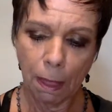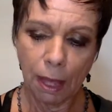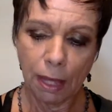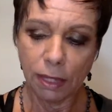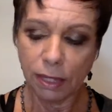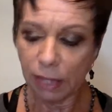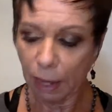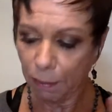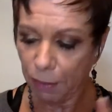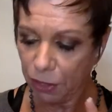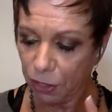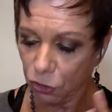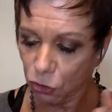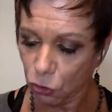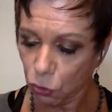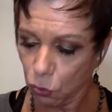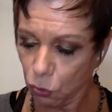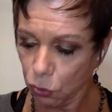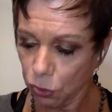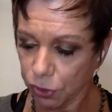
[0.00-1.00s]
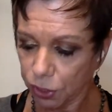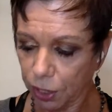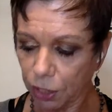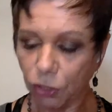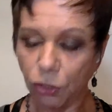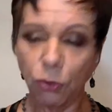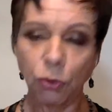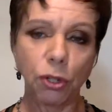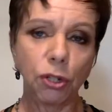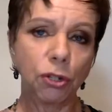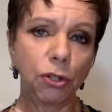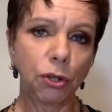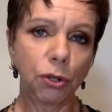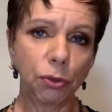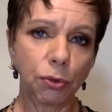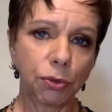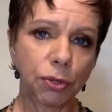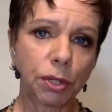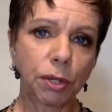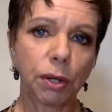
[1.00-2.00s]
some of the tools that you can
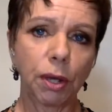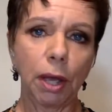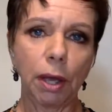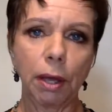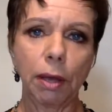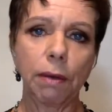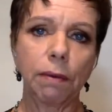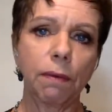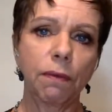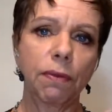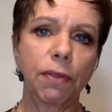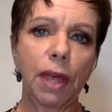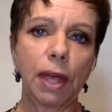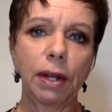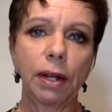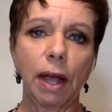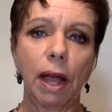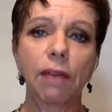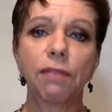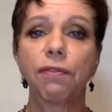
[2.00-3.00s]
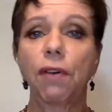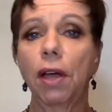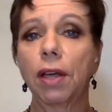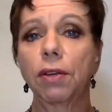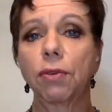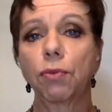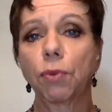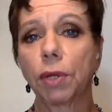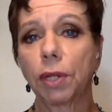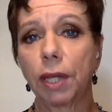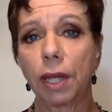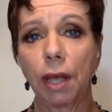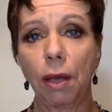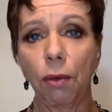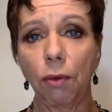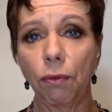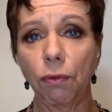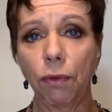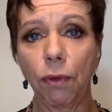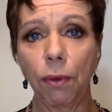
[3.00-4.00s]
use that I find really
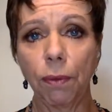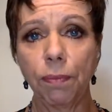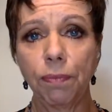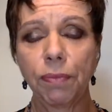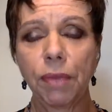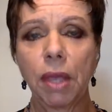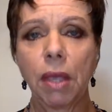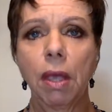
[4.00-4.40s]
helpful.